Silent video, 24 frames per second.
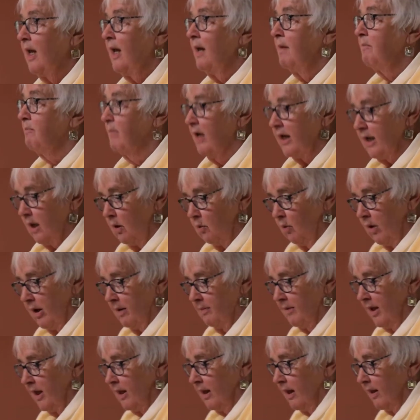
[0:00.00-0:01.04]
many
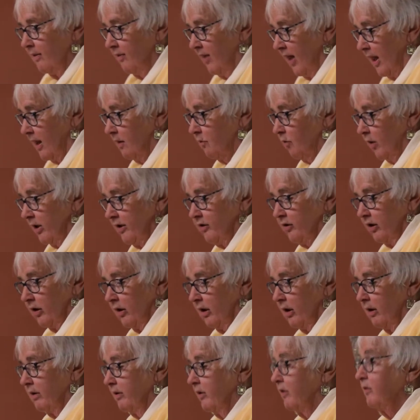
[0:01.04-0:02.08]
women then
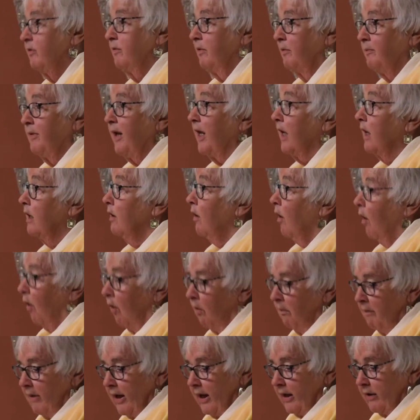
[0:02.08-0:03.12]
returned to being
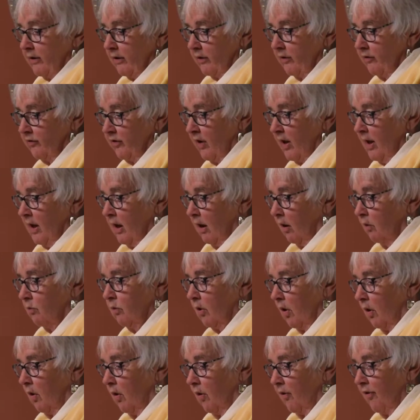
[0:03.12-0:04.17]
homemakers, a
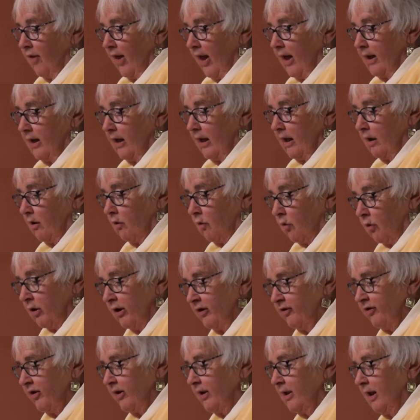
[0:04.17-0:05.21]
role that
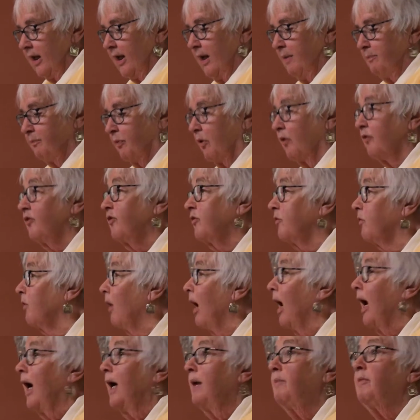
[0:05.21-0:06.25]
increasingly
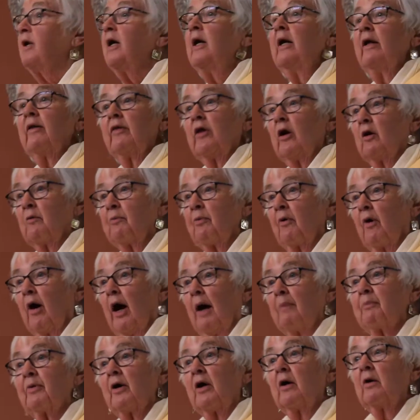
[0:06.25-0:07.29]
proscribed their
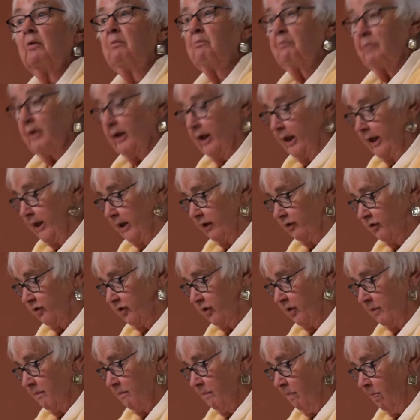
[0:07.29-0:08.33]
proper place.
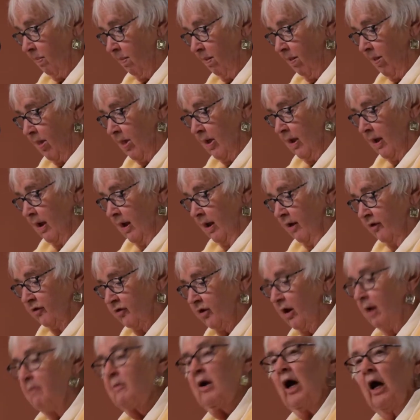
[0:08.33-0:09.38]

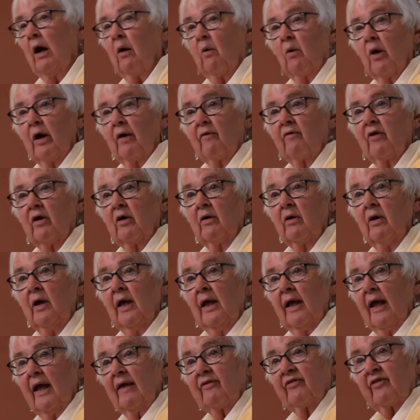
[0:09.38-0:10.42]
Some, however,
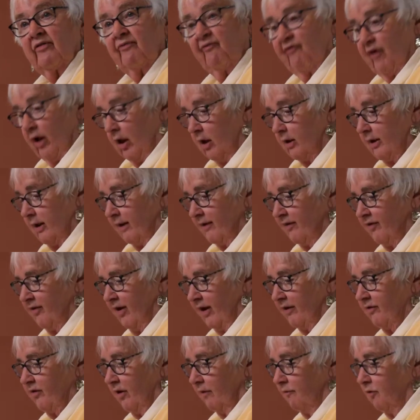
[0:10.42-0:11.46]
felt a
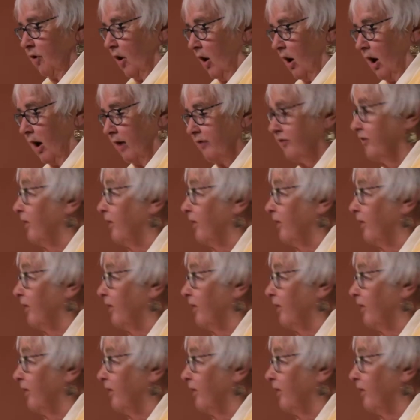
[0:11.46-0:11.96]
sense of loss,